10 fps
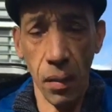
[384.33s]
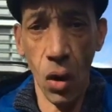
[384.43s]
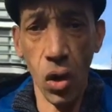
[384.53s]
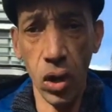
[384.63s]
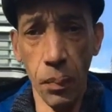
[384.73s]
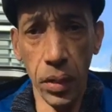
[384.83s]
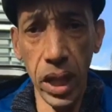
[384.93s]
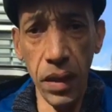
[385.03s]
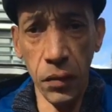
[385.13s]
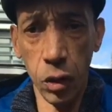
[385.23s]
I'm not going to
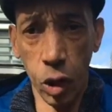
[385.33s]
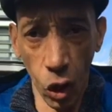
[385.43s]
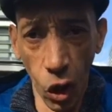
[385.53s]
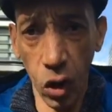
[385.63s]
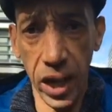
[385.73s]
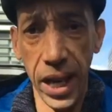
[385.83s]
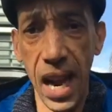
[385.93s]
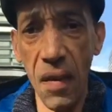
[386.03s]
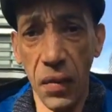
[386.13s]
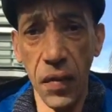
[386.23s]
believe totally in
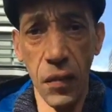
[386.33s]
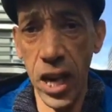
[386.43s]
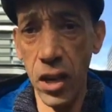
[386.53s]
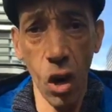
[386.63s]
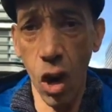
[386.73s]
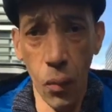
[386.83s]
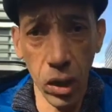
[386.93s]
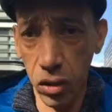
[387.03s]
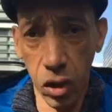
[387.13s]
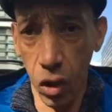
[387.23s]
everything, no
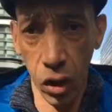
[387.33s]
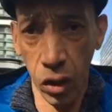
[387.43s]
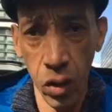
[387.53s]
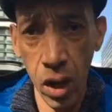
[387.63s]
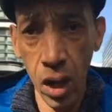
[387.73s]
one's going to,